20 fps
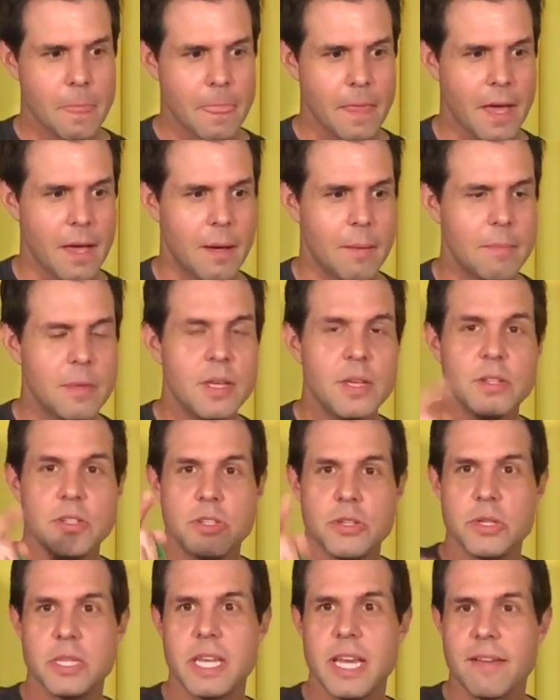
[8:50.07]
Do
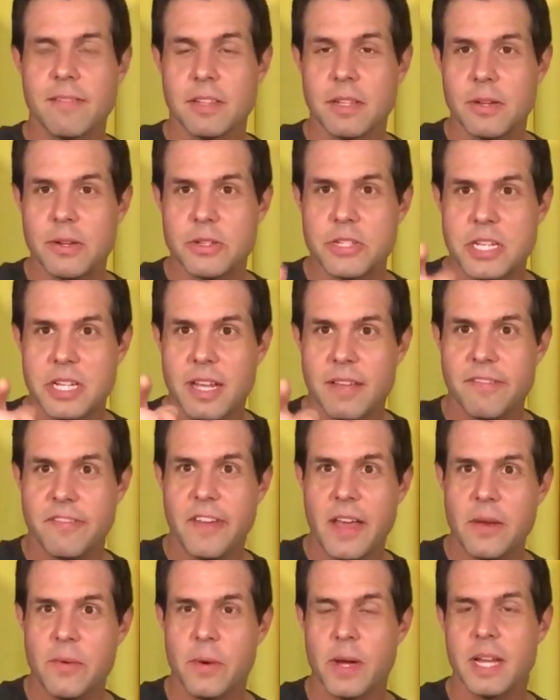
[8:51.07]
the Evolution at
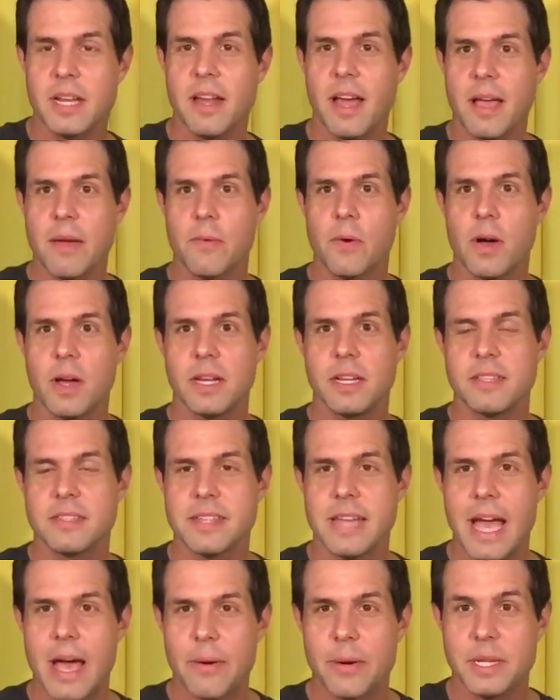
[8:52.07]
Fenway Night 1 is
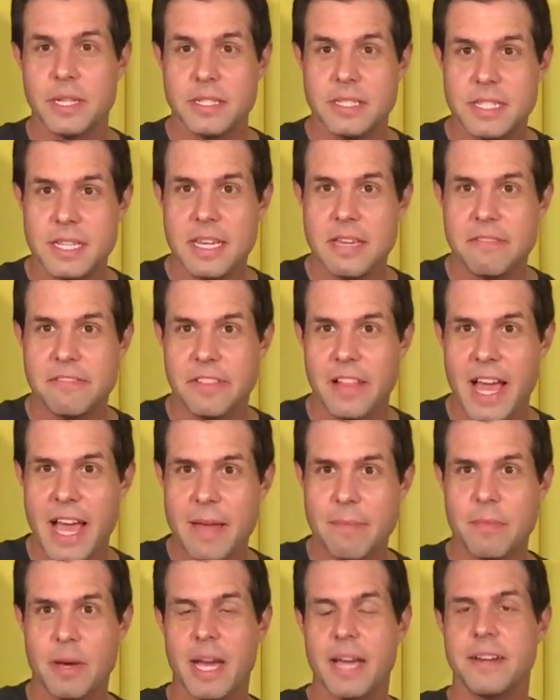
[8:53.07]
now in D
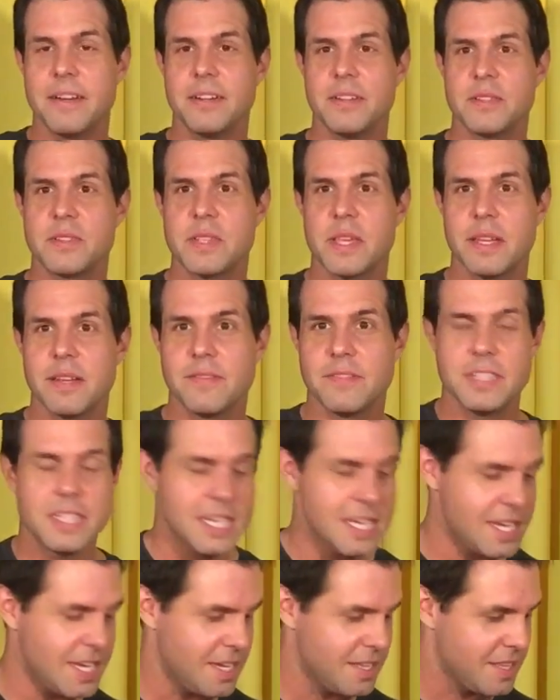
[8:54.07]
flat minor instead of
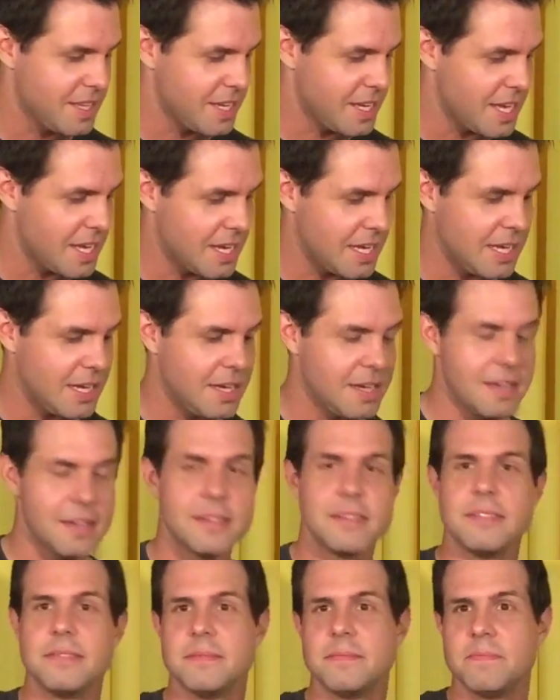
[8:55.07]
D. I think Eddie,
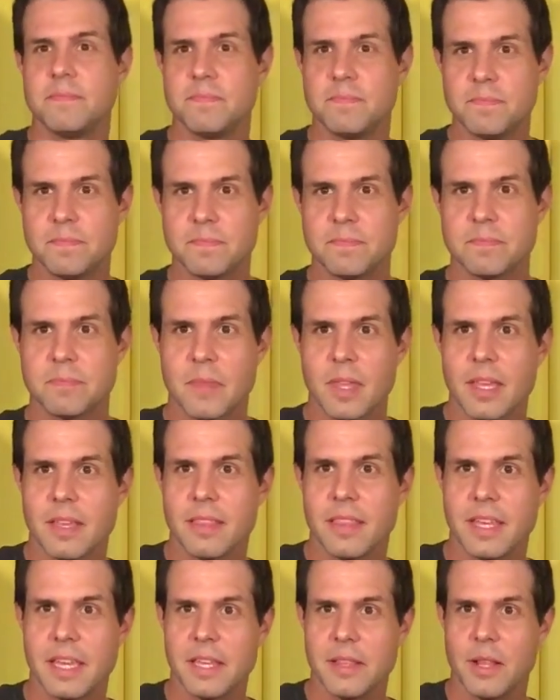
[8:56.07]

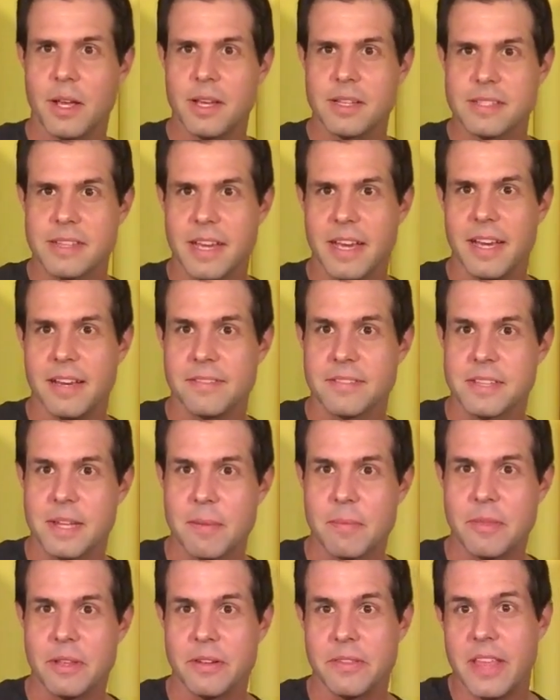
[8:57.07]
he lost a half
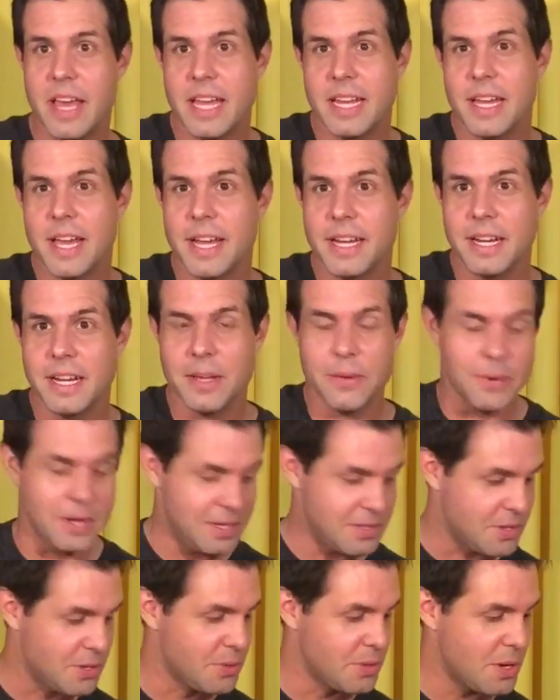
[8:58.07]
step there. That night
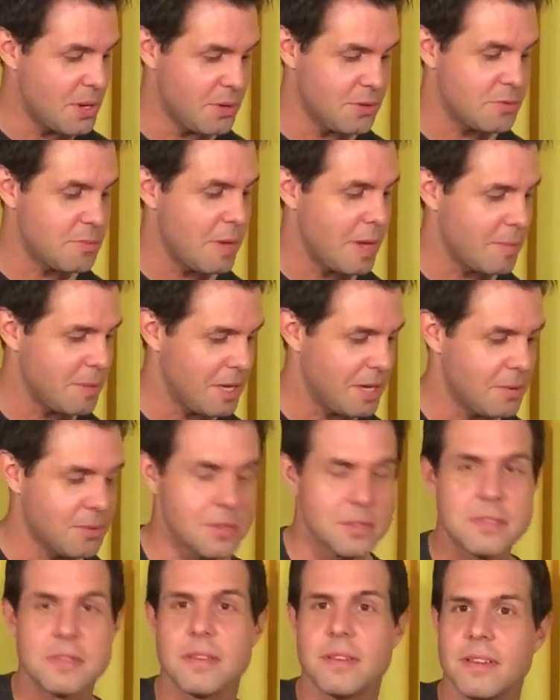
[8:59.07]
anyways, who knows, maybe he
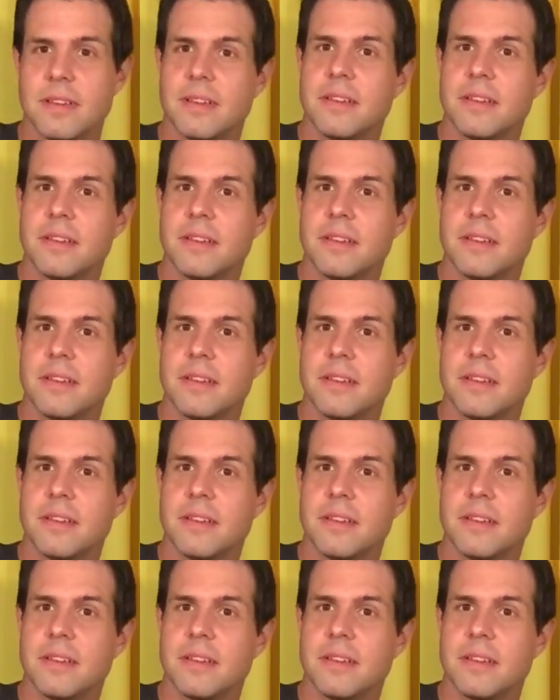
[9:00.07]
was...